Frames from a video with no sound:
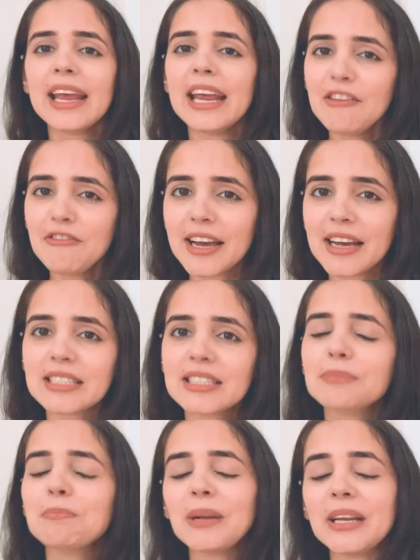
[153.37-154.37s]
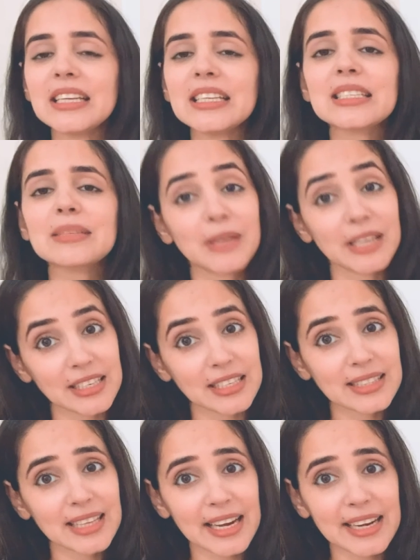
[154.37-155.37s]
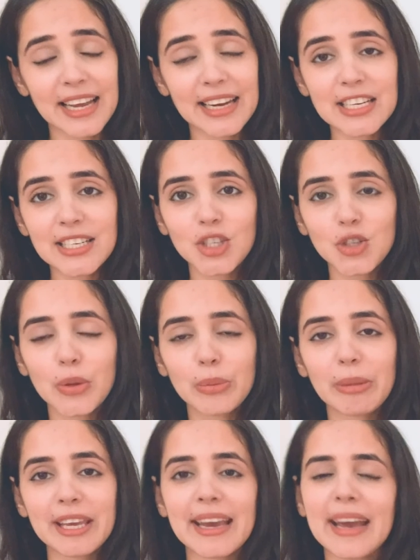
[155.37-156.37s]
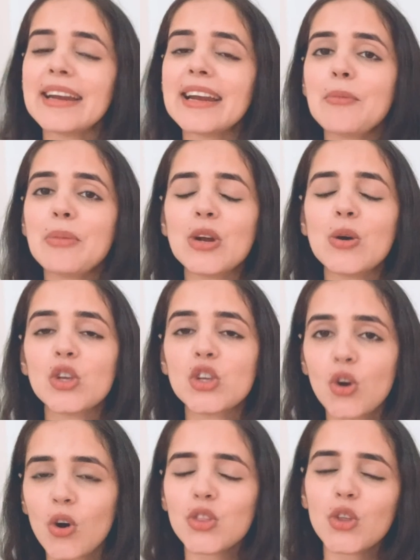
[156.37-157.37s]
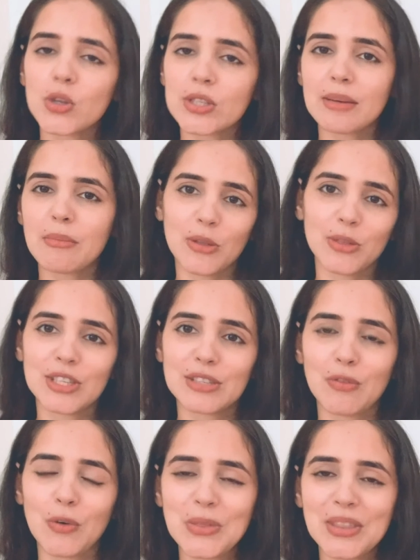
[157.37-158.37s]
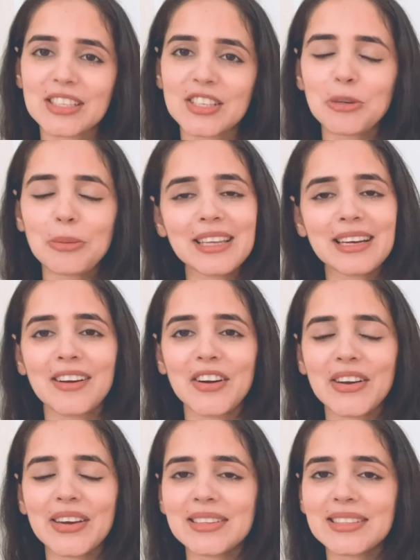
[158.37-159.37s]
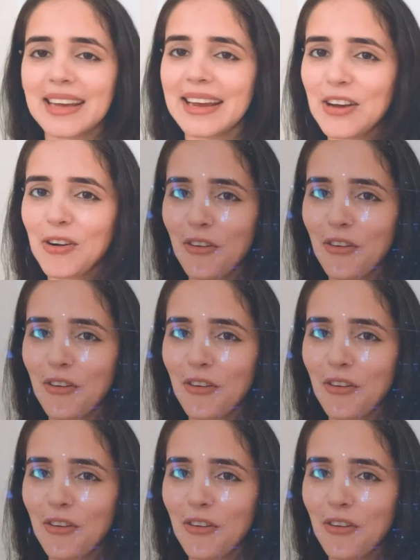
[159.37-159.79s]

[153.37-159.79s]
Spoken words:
If yes, please then get in touch with me and let me know your thoughts about this phone. This is Sumita Karir signing off.